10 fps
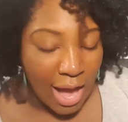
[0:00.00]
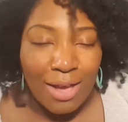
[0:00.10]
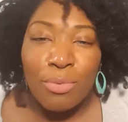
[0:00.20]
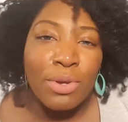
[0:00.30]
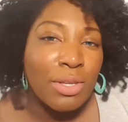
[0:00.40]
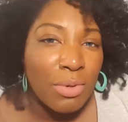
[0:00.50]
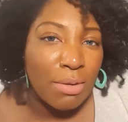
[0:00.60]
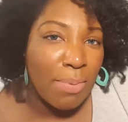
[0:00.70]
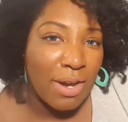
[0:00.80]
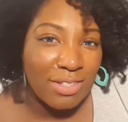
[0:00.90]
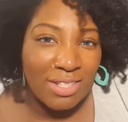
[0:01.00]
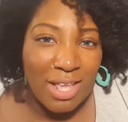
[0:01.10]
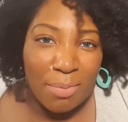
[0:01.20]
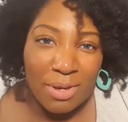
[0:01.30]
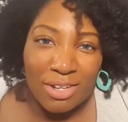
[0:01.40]
I really want to purchase
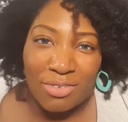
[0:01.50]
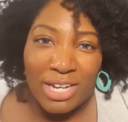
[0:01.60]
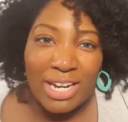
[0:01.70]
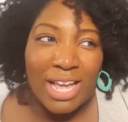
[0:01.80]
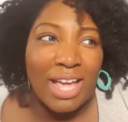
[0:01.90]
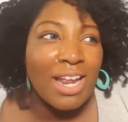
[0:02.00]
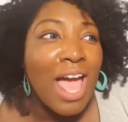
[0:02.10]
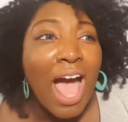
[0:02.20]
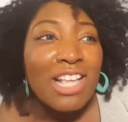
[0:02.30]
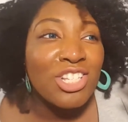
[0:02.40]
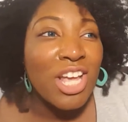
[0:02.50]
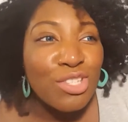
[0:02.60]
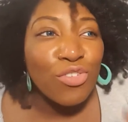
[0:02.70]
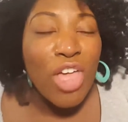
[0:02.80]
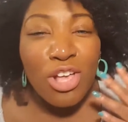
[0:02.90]
that book and read it again.
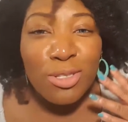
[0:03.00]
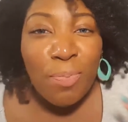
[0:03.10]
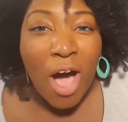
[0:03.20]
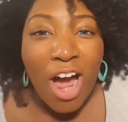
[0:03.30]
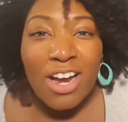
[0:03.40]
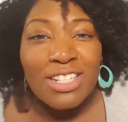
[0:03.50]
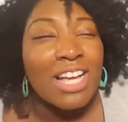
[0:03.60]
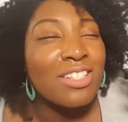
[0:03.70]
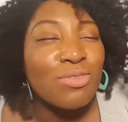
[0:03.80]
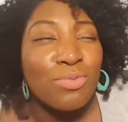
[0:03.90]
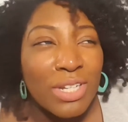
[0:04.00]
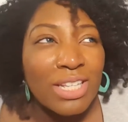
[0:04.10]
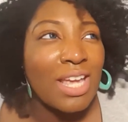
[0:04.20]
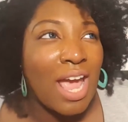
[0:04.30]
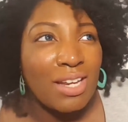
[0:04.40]
Just for those parts. I just
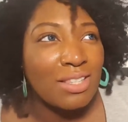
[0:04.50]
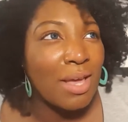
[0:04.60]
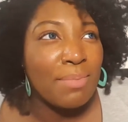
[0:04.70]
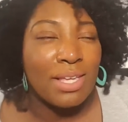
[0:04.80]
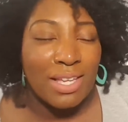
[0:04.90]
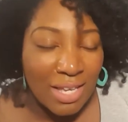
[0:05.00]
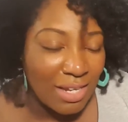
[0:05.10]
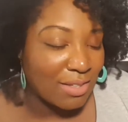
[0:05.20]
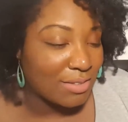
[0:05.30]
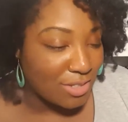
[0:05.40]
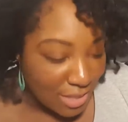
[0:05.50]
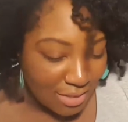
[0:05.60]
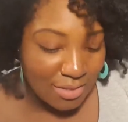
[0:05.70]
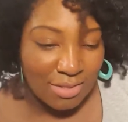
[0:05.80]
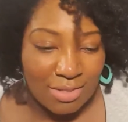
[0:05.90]
really hated that beginning. Jeez.
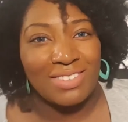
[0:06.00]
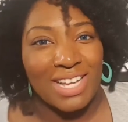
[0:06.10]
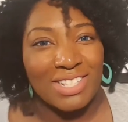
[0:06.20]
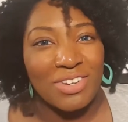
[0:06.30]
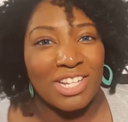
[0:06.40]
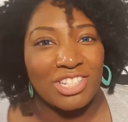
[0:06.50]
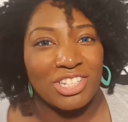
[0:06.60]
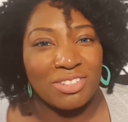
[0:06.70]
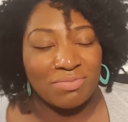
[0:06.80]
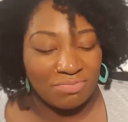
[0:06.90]
Next question.